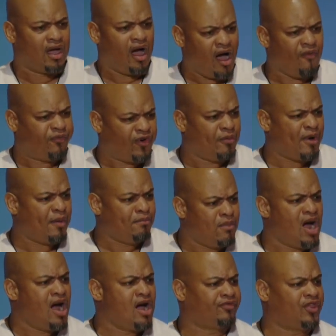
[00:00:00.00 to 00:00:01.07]
of, from
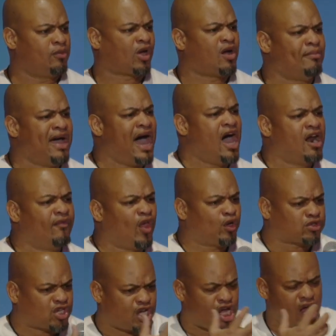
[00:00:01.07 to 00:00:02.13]
among them, come out of those
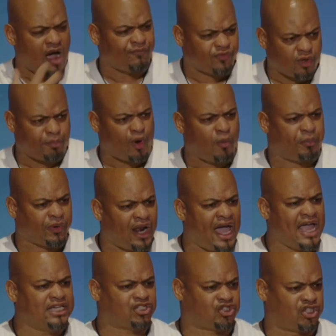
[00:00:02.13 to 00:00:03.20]
comfortable
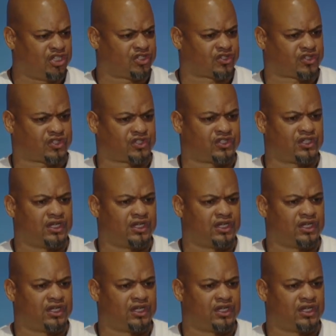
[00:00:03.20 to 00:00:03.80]
places